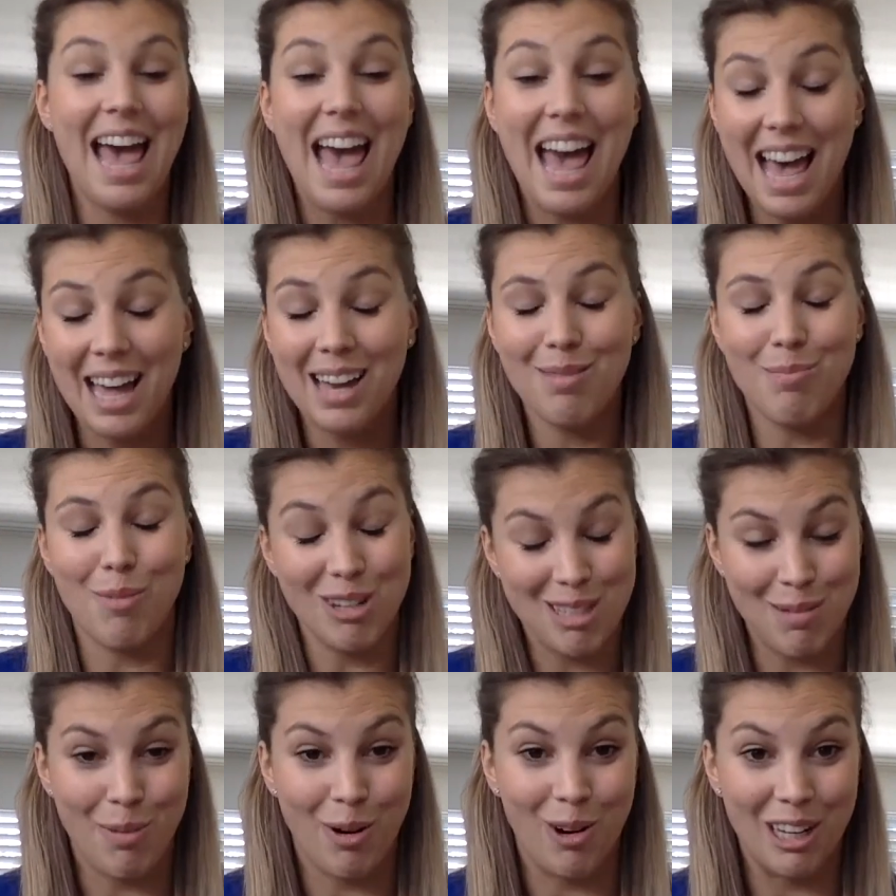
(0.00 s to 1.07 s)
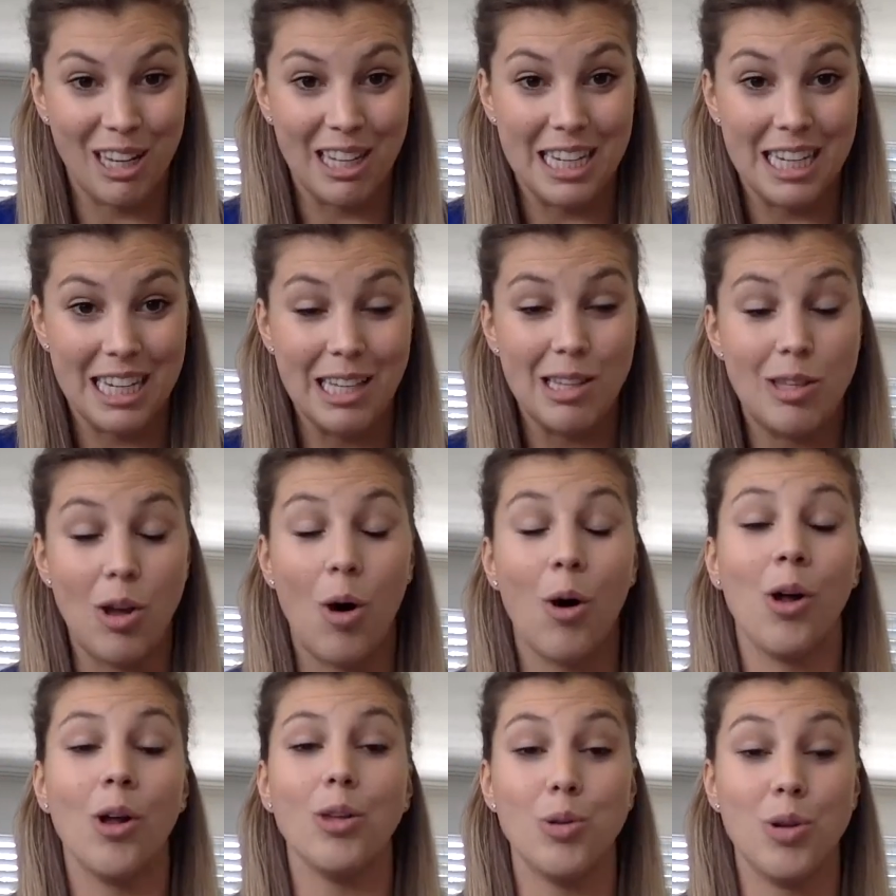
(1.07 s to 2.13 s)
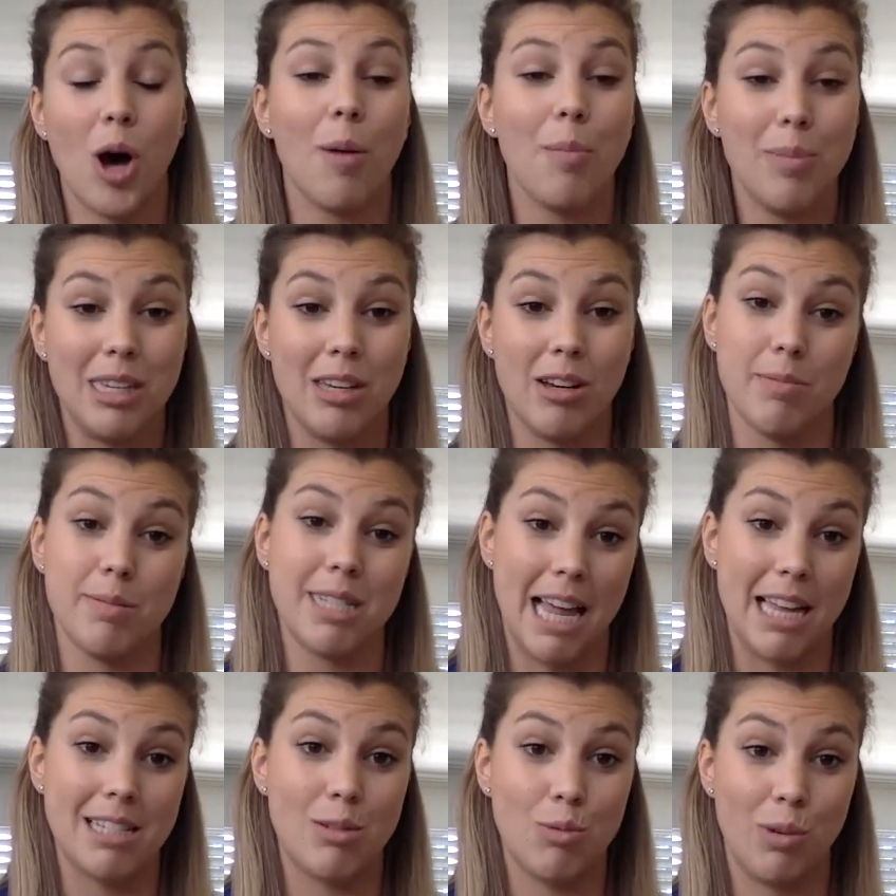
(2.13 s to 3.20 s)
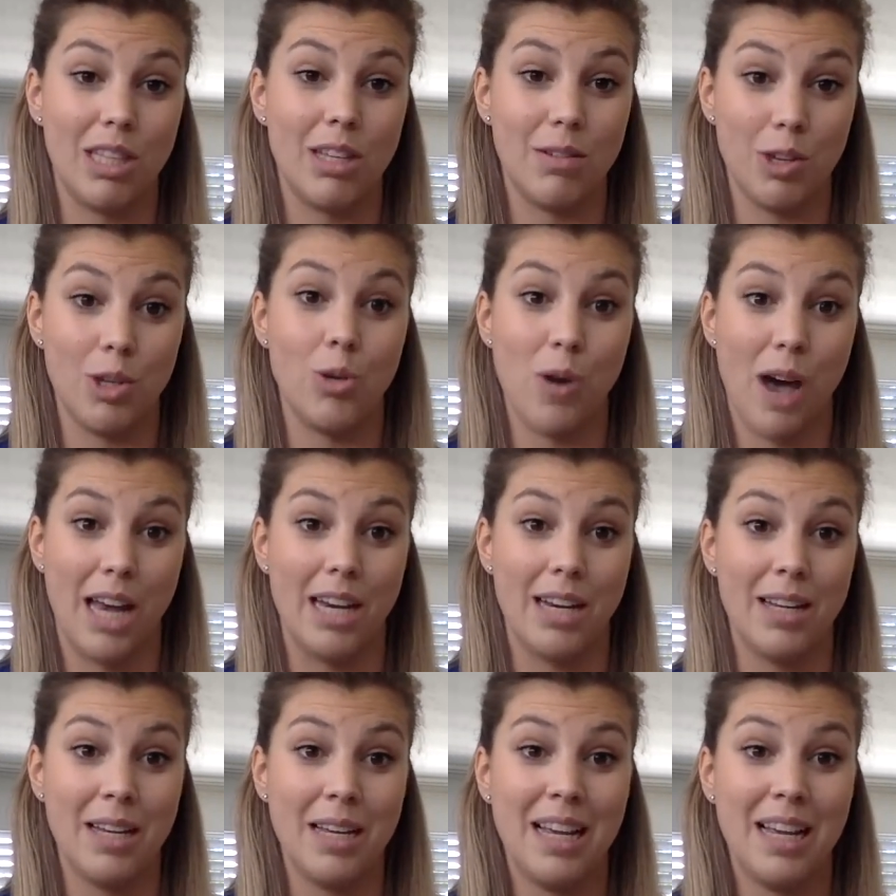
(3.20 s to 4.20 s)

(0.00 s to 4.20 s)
And most importantly, do not be obsessed with the UN.